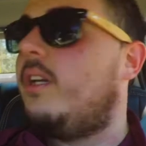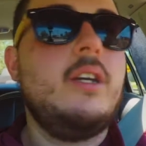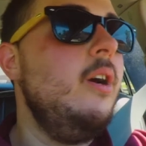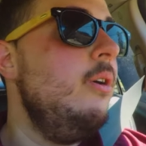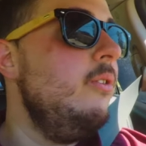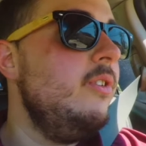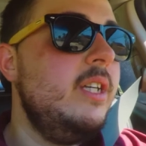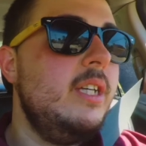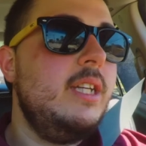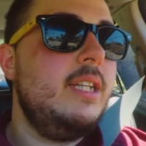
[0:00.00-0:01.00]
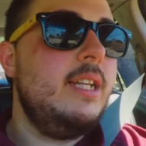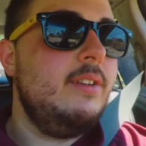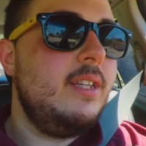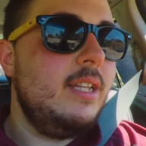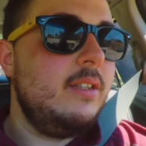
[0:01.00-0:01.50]
COVID and
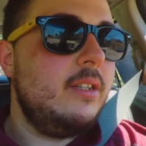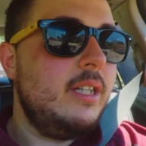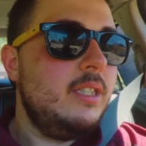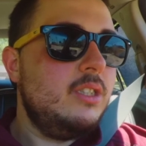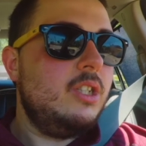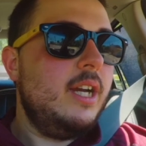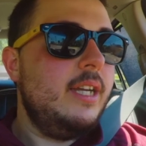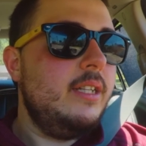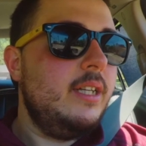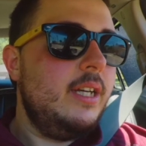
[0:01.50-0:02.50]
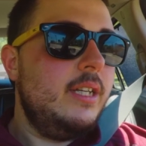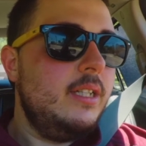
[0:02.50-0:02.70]
everything, they're gonna try to